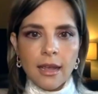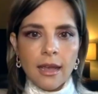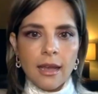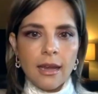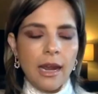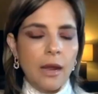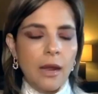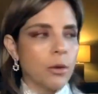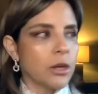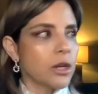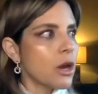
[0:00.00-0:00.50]

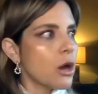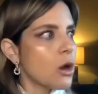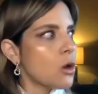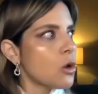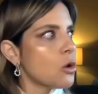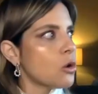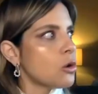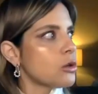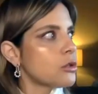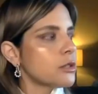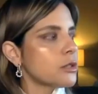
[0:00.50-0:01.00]
And I would
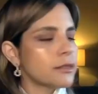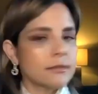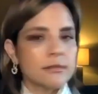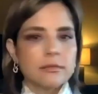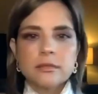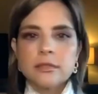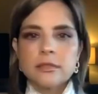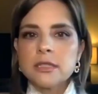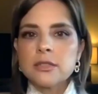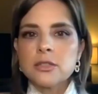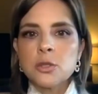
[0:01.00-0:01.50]
go
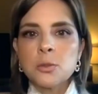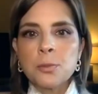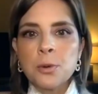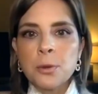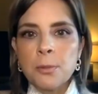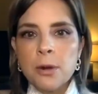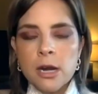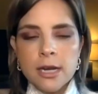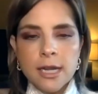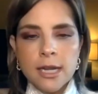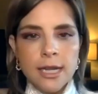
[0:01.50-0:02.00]
to
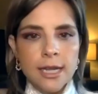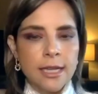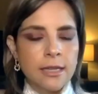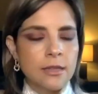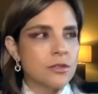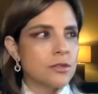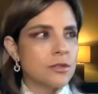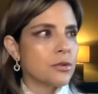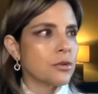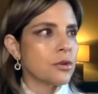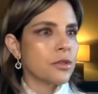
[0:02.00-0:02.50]

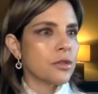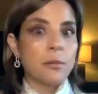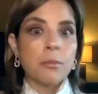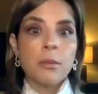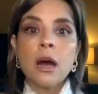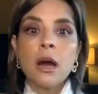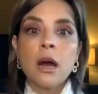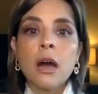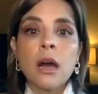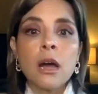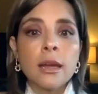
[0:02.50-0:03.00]
supermarkets or the
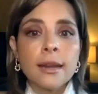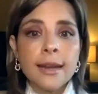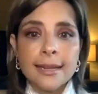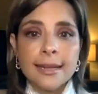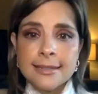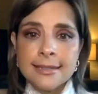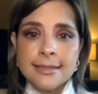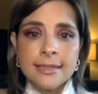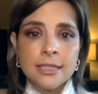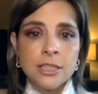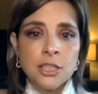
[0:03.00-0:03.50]
mall and
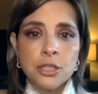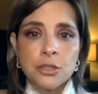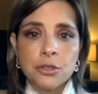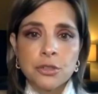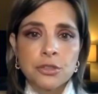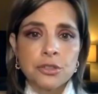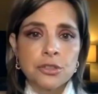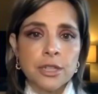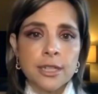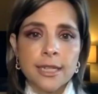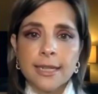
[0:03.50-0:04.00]
I'd see
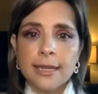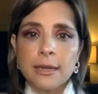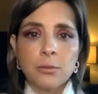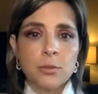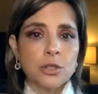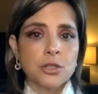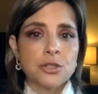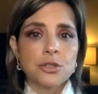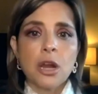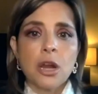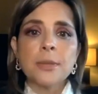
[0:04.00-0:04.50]
children and it
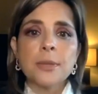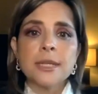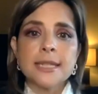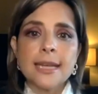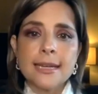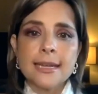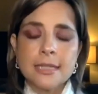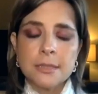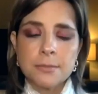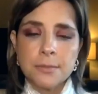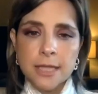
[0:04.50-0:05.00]
would
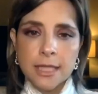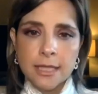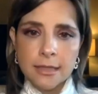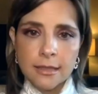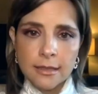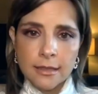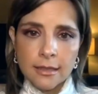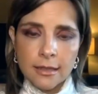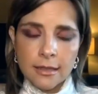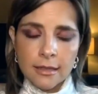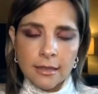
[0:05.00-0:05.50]
traumatize me.